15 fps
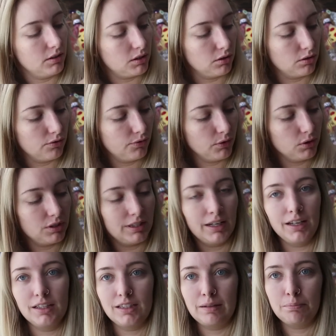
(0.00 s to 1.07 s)
So the first
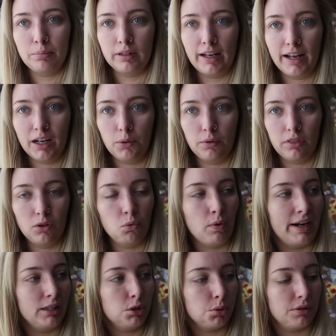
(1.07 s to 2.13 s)
set is in black with the
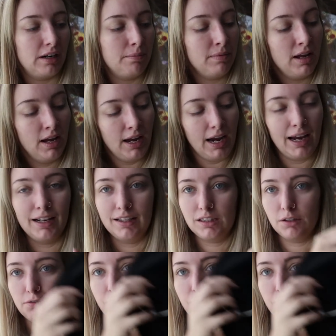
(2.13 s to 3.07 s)
white trim, and it's